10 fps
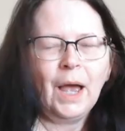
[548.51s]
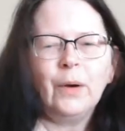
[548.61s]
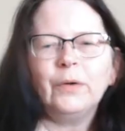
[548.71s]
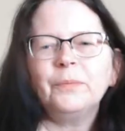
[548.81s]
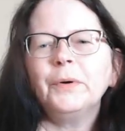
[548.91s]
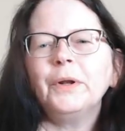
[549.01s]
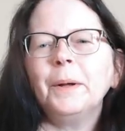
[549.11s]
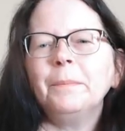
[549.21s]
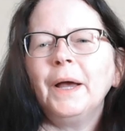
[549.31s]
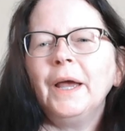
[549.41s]
I always put
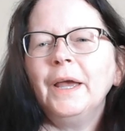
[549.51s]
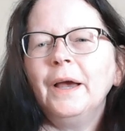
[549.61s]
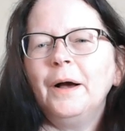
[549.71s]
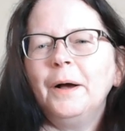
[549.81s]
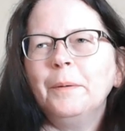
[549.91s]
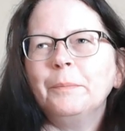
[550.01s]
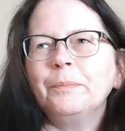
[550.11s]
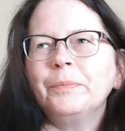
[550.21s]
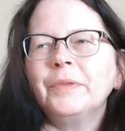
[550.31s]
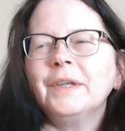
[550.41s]
up my.
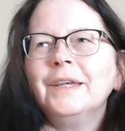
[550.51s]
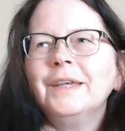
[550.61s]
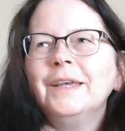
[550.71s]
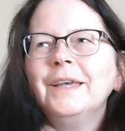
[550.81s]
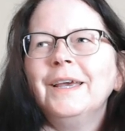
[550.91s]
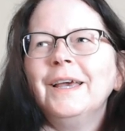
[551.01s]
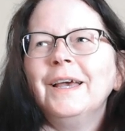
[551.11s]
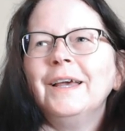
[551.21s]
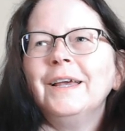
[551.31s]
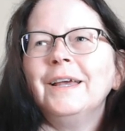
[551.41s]
Um,
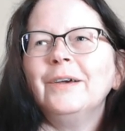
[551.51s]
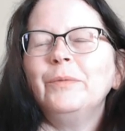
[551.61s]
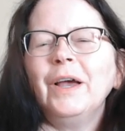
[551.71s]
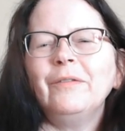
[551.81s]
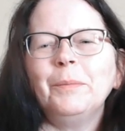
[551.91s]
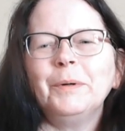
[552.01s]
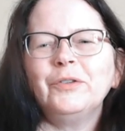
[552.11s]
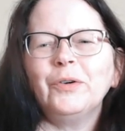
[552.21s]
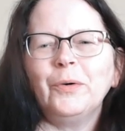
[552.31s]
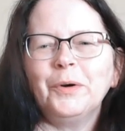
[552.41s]
we have a
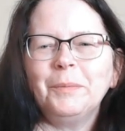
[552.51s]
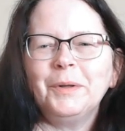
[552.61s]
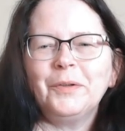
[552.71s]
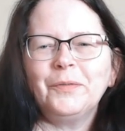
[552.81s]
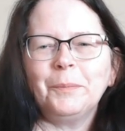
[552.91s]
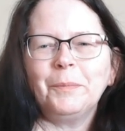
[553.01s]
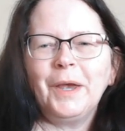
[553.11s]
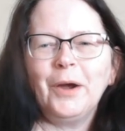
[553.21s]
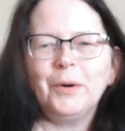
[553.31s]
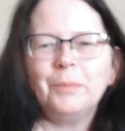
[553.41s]
bunch of ornaments from
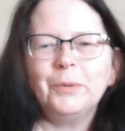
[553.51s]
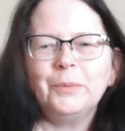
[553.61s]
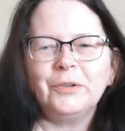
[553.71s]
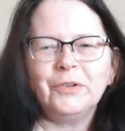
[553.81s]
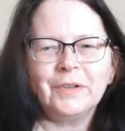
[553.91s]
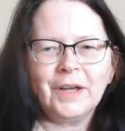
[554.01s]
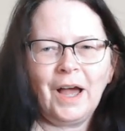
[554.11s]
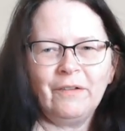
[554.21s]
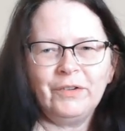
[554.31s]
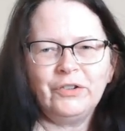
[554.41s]
Caribou, which is a
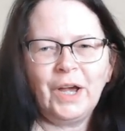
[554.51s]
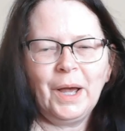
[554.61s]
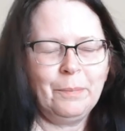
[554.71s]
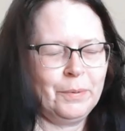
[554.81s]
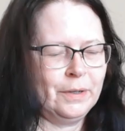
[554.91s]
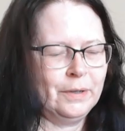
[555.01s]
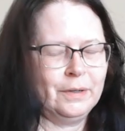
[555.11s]
coffee shop,